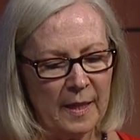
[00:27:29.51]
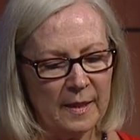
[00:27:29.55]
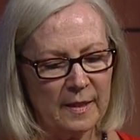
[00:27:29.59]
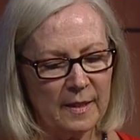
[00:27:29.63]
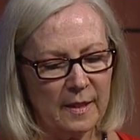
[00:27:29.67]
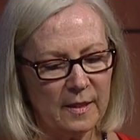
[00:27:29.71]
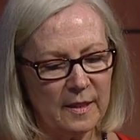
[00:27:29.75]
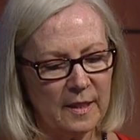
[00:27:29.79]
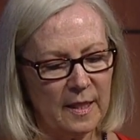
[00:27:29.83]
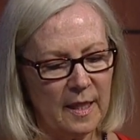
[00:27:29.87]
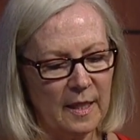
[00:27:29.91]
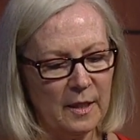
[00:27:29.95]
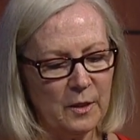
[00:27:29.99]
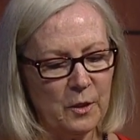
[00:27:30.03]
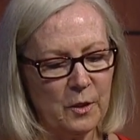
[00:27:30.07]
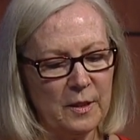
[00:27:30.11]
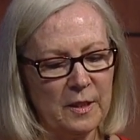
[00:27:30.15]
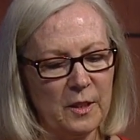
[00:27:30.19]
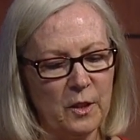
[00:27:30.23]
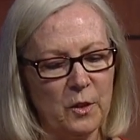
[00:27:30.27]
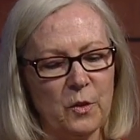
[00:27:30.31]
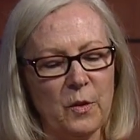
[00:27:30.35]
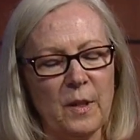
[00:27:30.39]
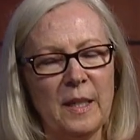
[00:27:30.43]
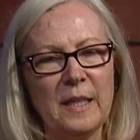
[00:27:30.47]
Sociologists
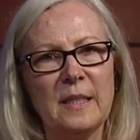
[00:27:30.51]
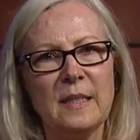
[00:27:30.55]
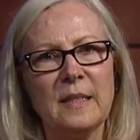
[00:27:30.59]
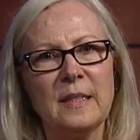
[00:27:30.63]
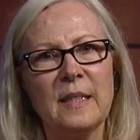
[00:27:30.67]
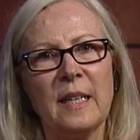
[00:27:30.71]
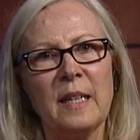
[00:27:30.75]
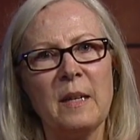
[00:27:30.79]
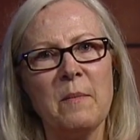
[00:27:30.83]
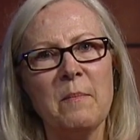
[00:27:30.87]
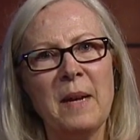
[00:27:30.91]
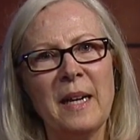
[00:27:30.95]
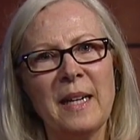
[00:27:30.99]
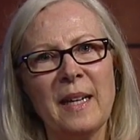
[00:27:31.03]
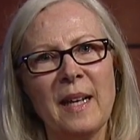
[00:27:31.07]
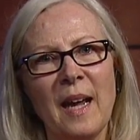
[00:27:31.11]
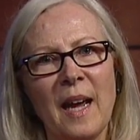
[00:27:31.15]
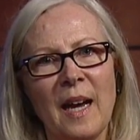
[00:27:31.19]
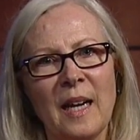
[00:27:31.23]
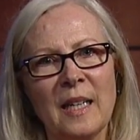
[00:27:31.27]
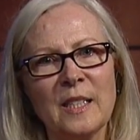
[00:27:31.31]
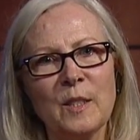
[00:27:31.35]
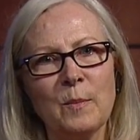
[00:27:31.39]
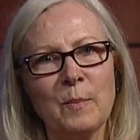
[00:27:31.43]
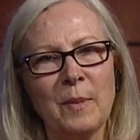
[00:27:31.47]
are trained to study many
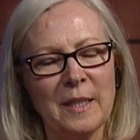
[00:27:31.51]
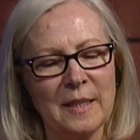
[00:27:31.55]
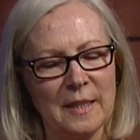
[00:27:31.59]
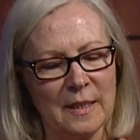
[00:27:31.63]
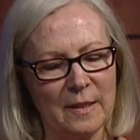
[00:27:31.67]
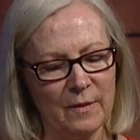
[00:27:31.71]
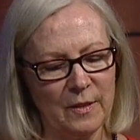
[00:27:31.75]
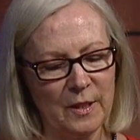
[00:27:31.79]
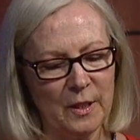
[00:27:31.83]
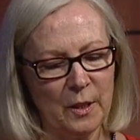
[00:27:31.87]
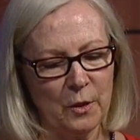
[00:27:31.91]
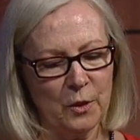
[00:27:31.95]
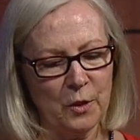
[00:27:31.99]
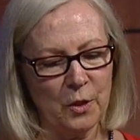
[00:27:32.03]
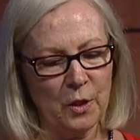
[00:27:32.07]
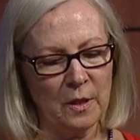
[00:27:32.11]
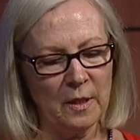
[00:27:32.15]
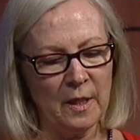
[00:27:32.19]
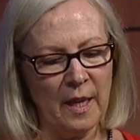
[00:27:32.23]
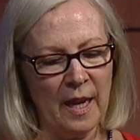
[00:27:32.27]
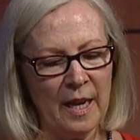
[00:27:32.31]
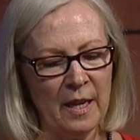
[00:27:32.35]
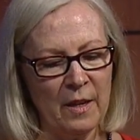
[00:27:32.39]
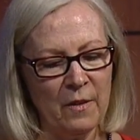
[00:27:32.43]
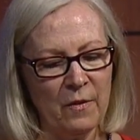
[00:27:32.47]
aspects of social
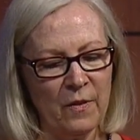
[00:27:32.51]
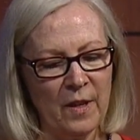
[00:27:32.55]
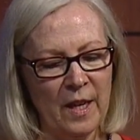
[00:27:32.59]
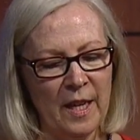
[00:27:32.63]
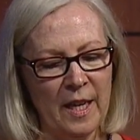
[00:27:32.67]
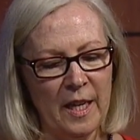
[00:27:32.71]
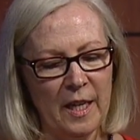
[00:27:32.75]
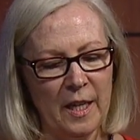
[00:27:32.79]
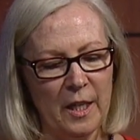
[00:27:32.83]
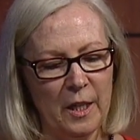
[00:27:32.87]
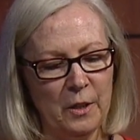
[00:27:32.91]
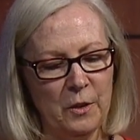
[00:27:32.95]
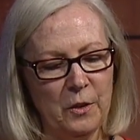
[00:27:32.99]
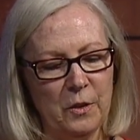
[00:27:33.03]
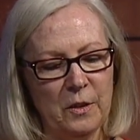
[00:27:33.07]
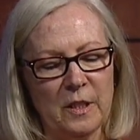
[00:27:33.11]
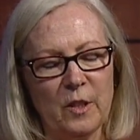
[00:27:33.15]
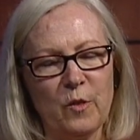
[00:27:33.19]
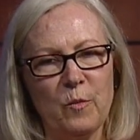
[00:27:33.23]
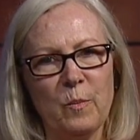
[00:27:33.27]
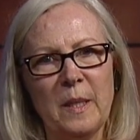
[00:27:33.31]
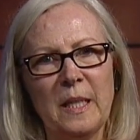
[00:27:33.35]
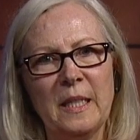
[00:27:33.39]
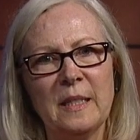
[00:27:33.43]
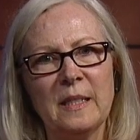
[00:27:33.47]
life, issues
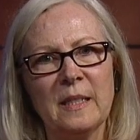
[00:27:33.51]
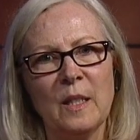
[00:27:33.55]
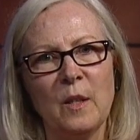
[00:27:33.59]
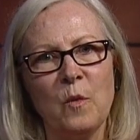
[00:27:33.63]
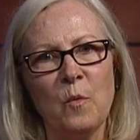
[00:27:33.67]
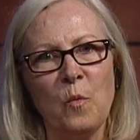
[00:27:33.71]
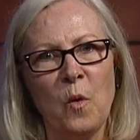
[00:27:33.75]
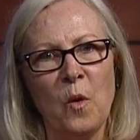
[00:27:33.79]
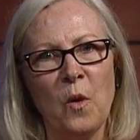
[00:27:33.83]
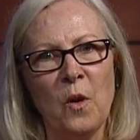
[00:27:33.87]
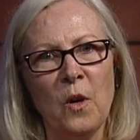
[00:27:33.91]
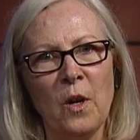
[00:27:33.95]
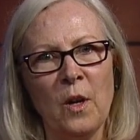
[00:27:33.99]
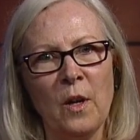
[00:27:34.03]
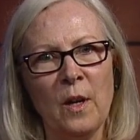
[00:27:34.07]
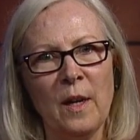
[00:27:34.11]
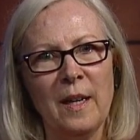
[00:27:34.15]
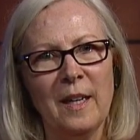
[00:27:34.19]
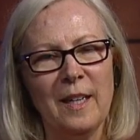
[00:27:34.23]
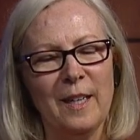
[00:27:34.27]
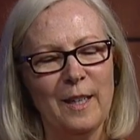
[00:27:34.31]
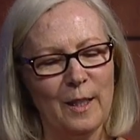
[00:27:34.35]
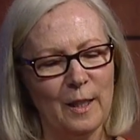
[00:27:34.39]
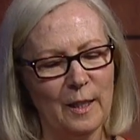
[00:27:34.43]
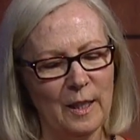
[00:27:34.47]
of peace and war,
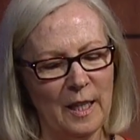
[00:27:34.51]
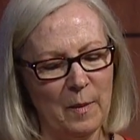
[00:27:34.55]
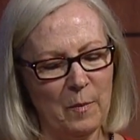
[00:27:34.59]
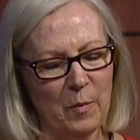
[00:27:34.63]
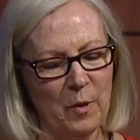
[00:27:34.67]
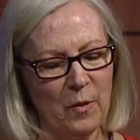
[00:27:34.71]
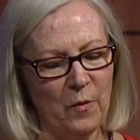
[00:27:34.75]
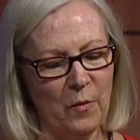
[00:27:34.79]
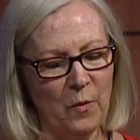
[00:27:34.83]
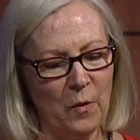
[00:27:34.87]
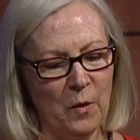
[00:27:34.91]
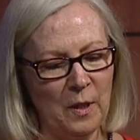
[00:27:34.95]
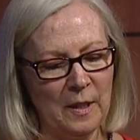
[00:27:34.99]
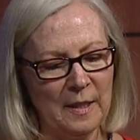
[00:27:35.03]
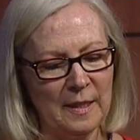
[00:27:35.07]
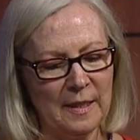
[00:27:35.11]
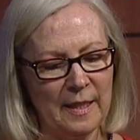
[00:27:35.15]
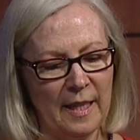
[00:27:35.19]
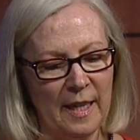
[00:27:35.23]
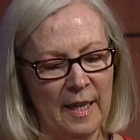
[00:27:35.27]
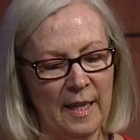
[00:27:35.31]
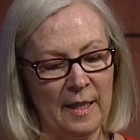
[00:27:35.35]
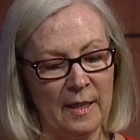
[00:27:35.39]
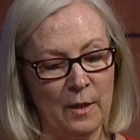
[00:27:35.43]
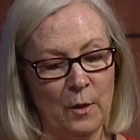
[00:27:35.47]
labor force
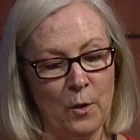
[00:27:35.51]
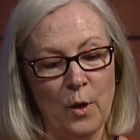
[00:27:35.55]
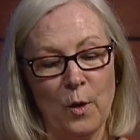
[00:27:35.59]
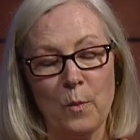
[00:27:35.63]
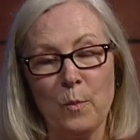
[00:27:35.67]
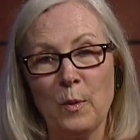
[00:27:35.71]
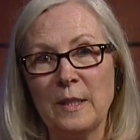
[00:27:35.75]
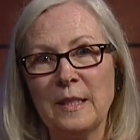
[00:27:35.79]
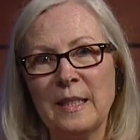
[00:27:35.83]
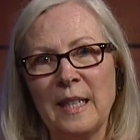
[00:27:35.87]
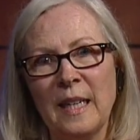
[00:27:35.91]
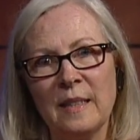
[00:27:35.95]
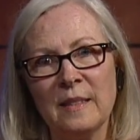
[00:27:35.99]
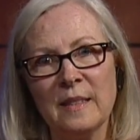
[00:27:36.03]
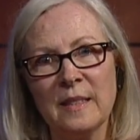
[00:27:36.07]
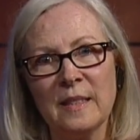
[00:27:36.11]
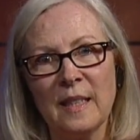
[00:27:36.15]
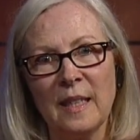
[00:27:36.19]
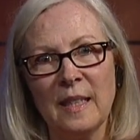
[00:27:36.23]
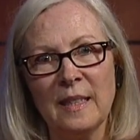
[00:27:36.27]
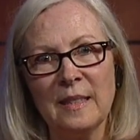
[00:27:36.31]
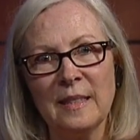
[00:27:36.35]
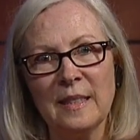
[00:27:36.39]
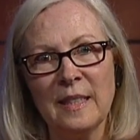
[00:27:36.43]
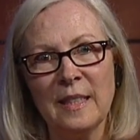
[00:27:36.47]
and corporate
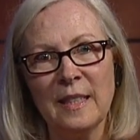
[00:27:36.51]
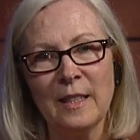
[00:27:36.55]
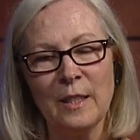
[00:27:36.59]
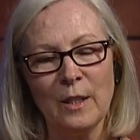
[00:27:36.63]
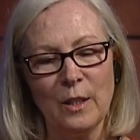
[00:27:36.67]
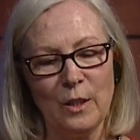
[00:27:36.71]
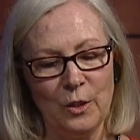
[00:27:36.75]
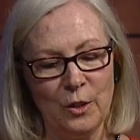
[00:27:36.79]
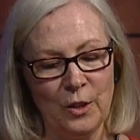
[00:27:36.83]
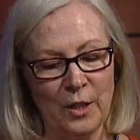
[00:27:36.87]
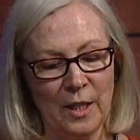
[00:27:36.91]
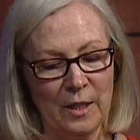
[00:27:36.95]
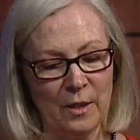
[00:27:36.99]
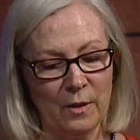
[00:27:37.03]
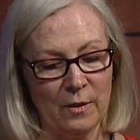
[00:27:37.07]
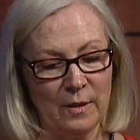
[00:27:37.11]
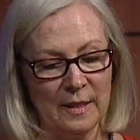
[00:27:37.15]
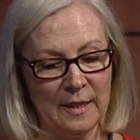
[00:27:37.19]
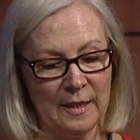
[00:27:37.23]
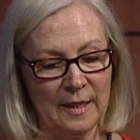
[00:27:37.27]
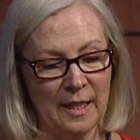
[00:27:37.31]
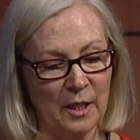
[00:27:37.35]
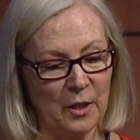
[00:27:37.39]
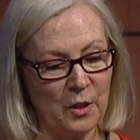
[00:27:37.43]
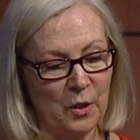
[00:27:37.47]
downsizing, gender and
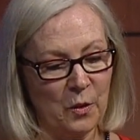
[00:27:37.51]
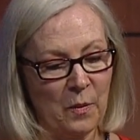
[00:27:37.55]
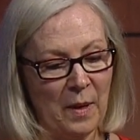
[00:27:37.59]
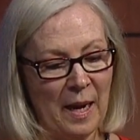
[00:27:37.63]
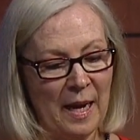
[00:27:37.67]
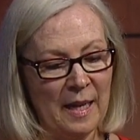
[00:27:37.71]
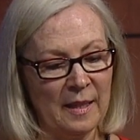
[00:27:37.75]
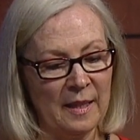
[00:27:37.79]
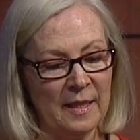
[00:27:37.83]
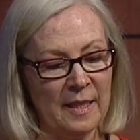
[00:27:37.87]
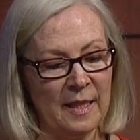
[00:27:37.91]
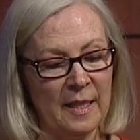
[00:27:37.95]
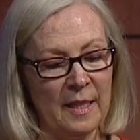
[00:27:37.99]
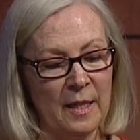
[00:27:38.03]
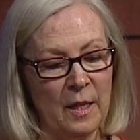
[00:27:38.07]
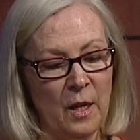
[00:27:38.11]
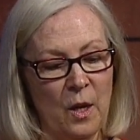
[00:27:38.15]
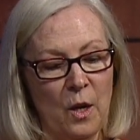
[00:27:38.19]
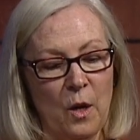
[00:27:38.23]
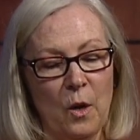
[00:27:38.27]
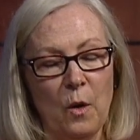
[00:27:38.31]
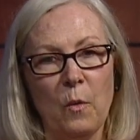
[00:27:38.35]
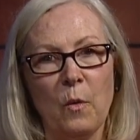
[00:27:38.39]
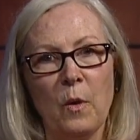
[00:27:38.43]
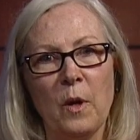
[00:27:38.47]
sexuality,
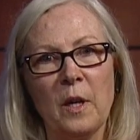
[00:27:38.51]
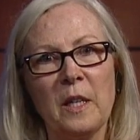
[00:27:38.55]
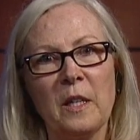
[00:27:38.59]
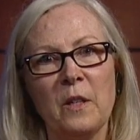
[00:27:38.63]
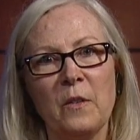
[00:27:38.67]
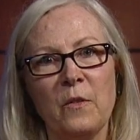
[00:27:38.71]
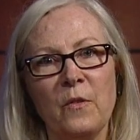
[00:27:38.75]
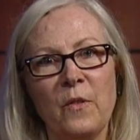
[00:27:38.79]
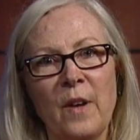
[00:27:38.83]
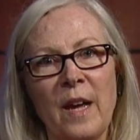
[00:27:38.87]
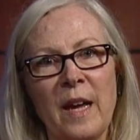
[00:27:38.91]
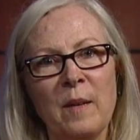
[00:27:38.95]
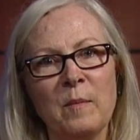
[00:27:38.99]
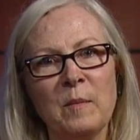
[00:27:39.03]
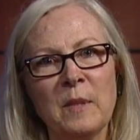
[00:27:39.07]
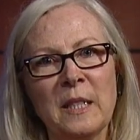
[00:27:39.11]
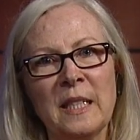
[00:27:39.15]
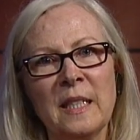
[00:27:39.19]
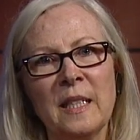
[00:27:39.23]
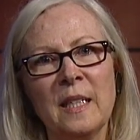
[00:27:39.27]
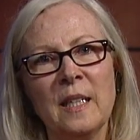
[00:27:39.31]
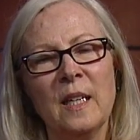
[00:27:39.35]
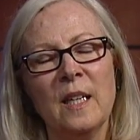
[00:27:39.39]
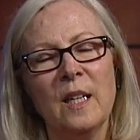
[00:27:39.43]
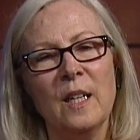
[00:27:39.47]
work and
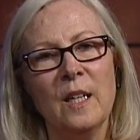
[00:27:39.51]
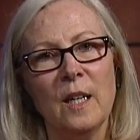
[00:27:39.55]
family,